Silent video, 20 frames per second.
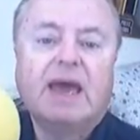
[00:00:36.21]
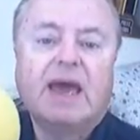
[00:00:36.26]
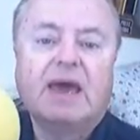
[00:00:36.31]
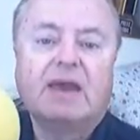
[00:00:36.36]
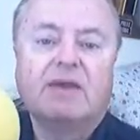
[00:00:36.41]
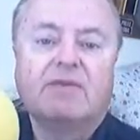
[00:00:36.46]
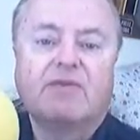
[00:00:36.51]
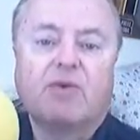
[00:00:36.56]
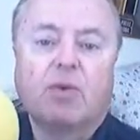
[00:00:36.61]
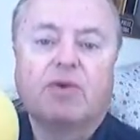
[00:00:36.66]

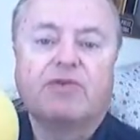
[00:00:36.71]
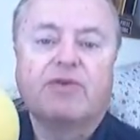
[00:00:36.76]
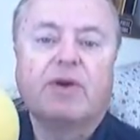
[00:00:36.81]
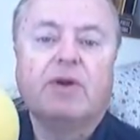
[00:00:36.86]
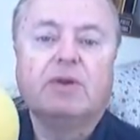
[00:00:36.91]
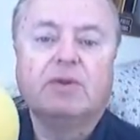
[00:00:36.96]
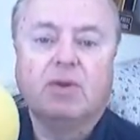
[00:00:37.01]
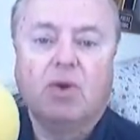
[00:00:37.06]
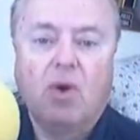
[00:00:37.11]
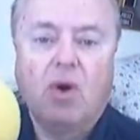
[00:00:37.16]
and of course,
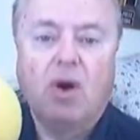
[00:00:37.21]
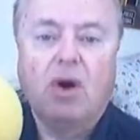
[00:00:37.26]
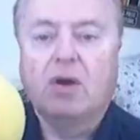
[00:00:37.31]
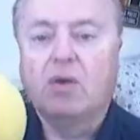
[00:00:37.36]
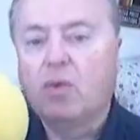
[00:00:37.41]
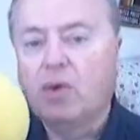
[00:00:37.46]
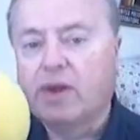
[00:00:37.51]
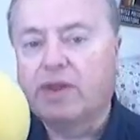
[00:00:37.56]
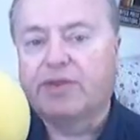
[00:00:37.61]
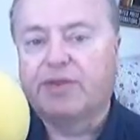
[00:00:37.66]

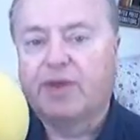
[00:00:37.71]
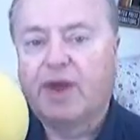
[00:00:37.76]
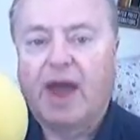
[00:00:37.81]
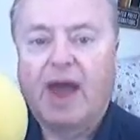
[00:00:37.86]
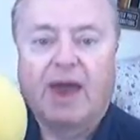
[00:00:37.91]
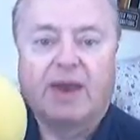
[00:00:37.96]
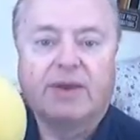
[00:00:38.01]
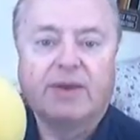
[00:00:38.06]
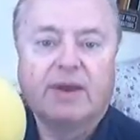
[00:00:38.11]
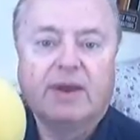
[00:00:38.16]
along with
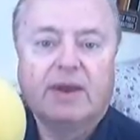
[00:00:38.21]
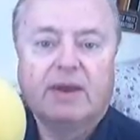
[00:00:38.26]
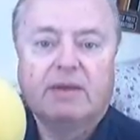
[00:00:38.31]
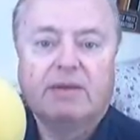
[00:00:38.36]
that,